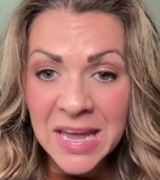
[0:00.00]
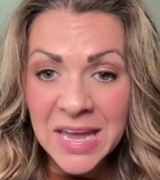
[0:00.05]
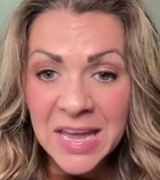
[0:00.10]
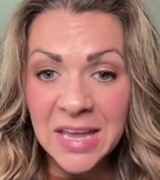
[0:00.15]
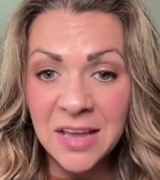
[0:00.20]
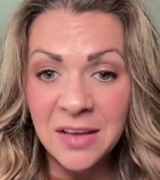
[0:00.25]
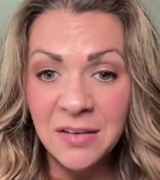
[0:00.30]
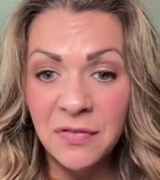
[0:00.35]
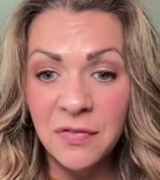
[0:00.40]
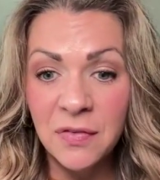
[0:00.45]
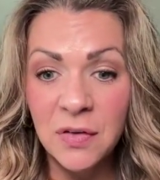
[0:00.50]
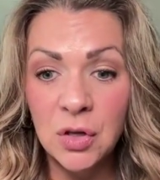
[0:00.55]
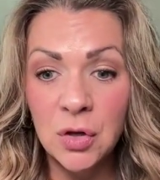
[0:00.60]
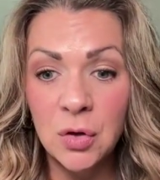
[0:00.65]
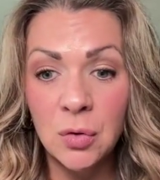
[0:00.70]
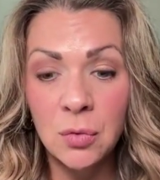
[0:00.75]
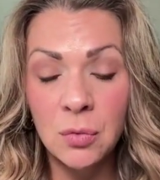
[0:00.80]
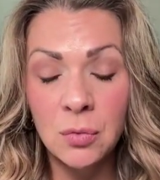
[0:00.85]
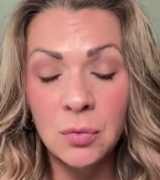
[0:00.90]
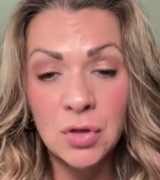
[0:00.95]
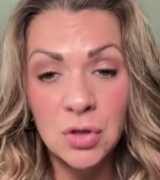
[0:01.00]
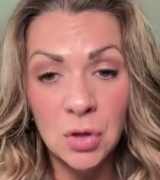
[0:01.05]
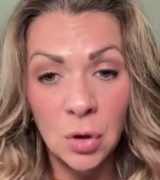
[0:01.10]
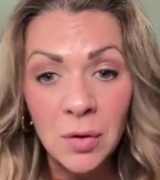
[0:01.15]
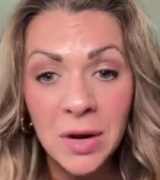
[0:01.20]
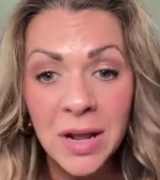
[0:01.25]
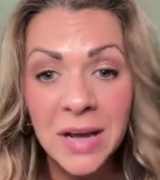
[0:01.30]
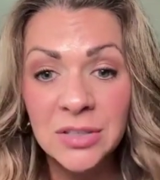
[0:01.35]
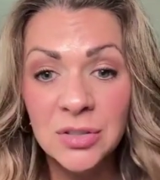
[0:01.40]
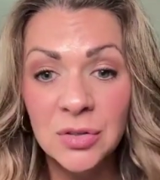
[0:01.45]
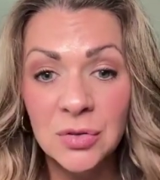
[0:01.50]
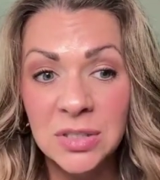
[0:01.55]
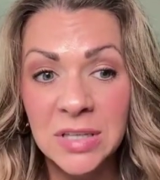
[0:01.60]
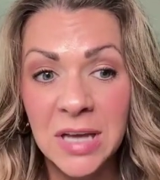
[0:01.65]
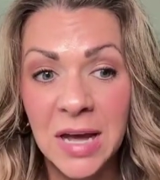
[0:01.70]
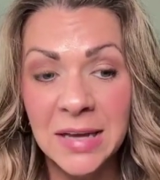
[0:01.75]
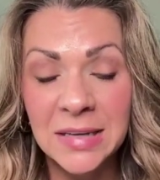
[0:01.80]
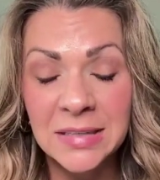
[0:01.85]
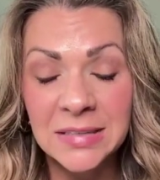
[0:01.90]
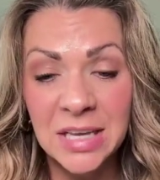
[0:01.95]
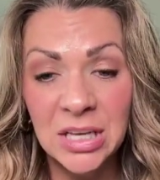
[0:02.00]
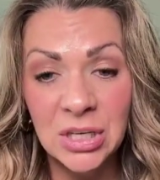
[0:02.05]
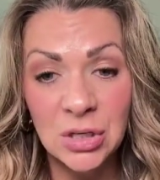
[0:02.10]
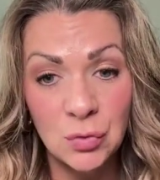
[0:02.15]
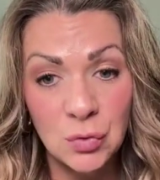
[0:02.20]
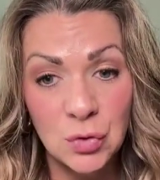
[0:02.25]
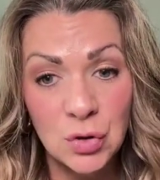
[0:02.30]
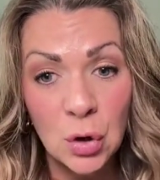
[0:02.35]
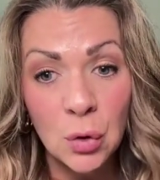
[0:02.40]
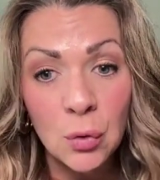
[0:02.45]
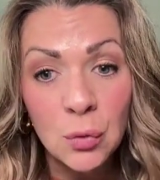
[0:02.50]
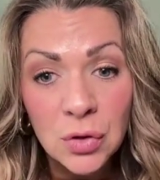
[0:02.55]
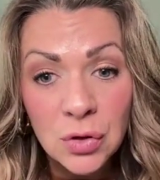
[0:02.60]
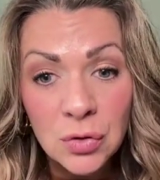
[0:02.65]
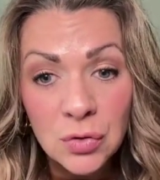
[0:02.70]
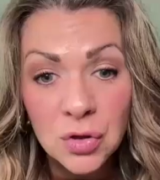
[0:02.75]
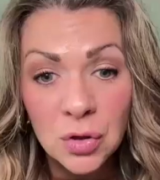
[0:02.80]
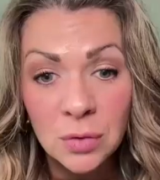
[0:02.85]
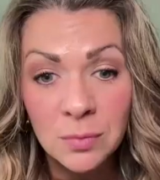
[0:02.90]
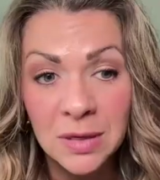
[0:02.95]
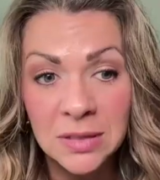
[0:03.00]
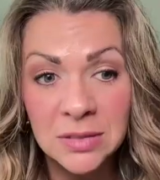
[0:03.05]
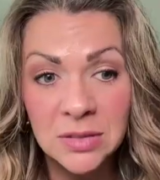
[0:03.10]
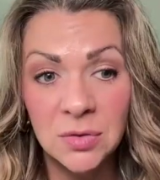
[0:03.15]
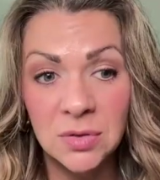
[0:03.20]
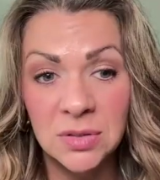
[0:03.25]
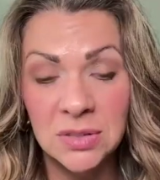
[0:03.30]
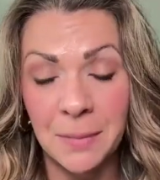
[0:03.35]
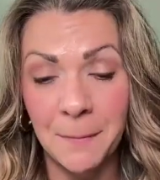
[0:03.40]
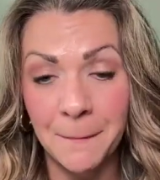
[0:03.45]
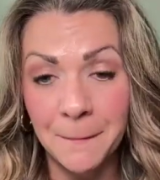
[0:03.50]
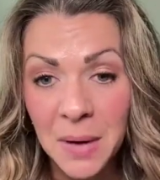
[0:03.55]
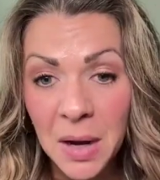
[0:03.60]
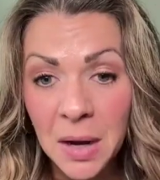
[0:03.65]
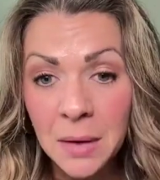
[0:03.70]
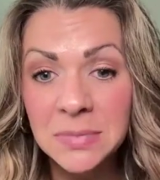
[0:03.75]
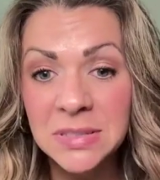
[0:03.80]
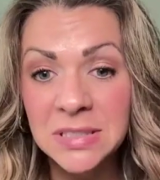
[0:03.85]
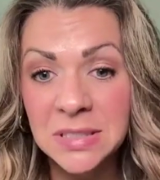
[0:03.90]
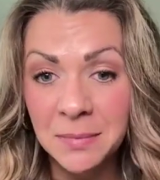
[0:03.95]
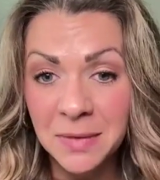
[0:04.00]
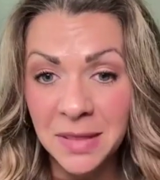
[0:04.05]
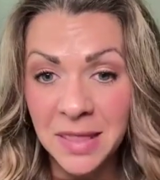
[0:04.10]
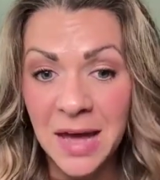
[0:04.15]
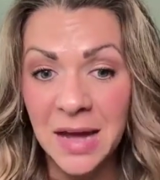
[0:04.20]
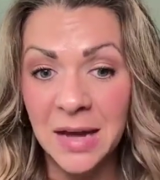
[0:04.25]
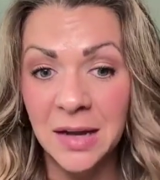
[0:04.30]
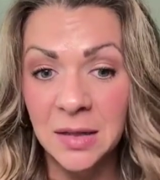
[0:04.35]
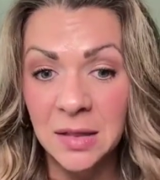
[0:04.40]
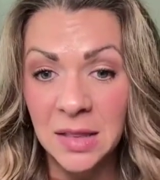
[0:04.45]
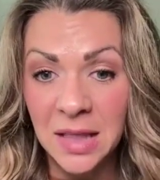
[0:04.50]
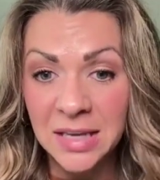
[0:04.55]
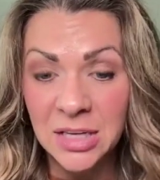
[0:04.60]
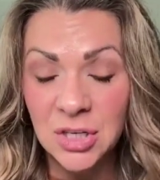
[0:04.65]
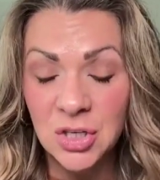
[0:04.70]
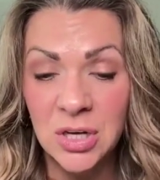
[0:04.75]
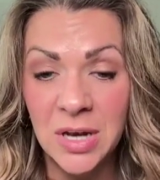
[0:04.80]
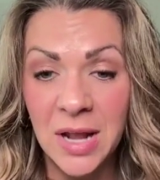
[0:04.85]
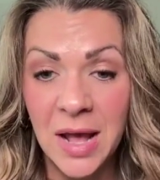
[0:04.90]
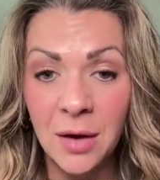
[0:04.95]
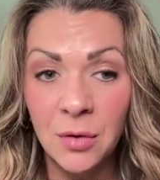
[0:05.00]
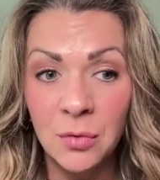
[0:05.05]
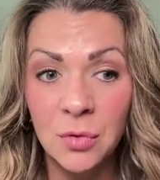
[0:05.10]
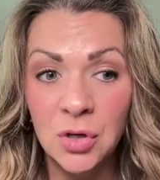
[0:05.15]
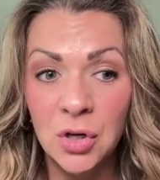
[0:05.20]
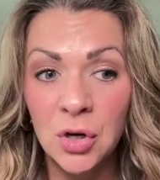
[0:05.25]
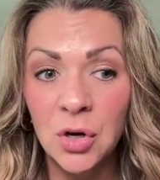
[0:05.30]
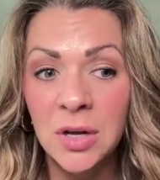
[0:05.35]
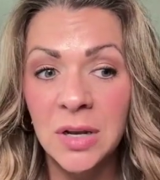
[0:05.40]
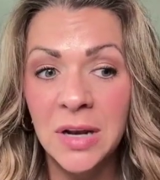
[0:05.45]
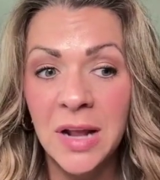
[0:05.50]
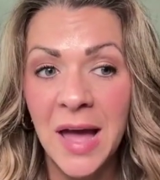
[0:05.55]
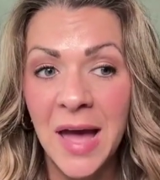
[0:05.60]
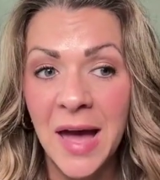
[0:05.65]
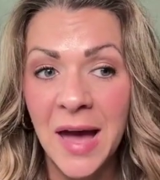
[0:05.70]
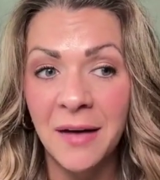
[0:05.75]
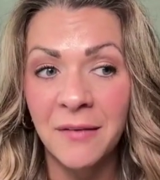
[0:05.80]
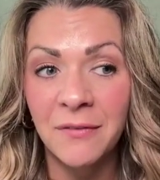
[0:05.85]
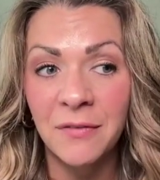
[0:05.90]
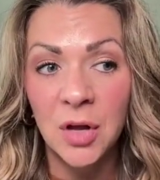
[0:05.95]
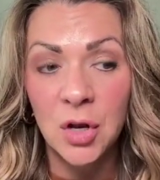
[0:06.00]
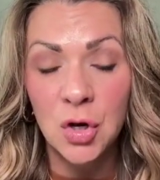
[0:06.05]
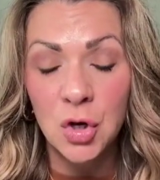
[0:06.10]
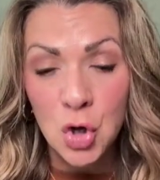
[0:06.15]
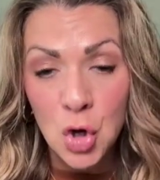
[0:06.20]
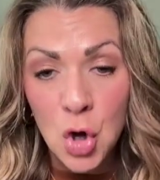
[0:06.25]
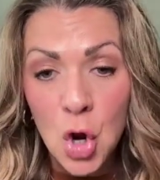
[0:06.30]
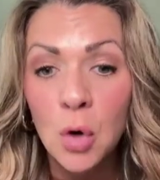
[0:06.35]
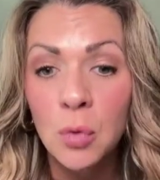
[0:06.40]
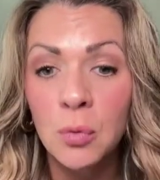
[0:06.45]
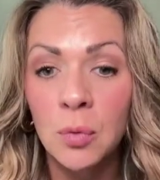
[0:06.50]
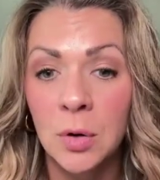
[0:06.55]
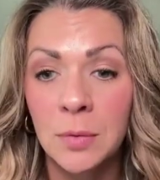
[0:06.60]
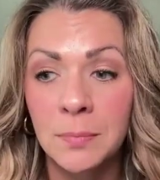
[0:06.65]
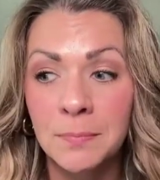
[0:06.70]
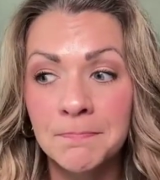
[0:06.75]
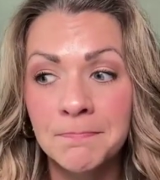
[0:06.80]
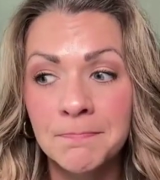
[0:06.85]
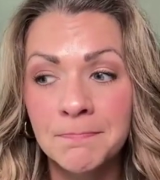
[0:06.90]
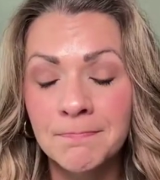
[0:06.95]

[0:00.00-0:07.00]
If you don't exercise and you don't use your muscles and pump some of that glycogen out, you're going to have no room.